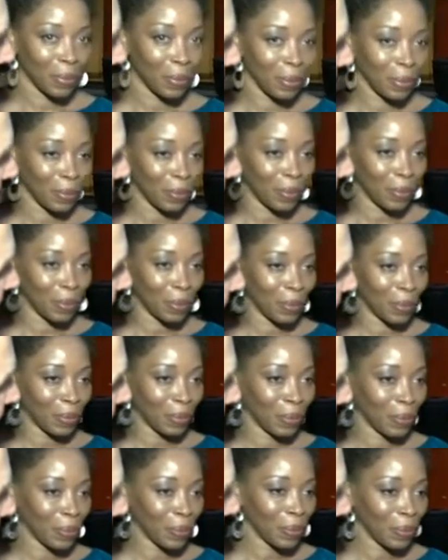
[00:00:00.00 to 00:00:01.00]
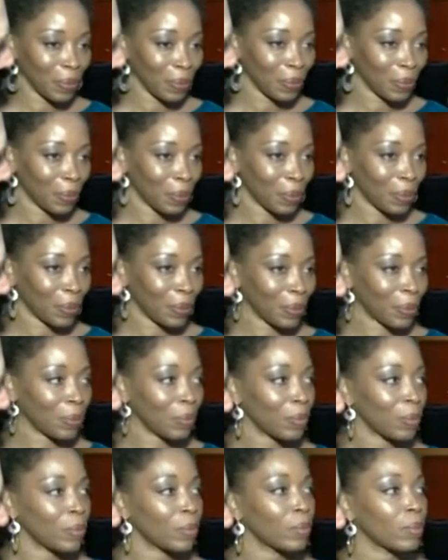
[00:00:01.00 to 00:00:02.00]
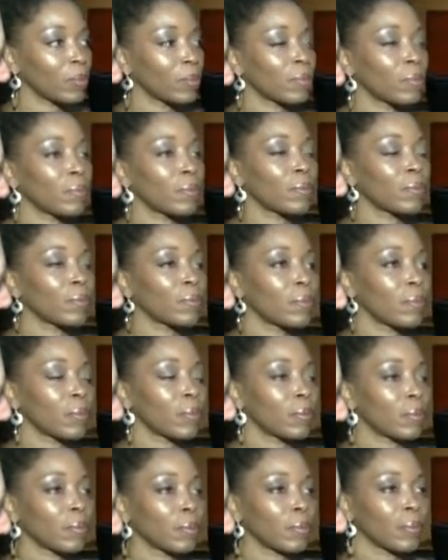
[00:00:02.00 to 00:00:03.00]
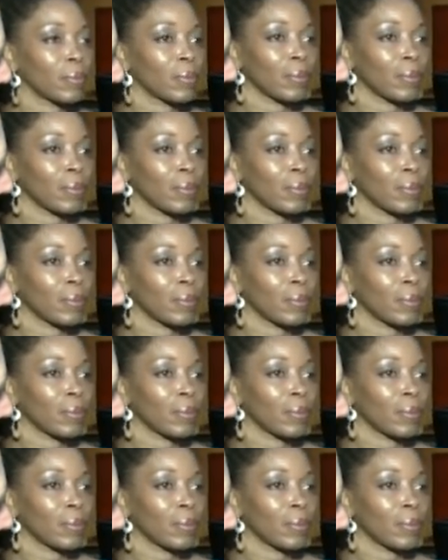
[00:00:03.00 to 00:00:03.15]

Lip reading: (not speaking)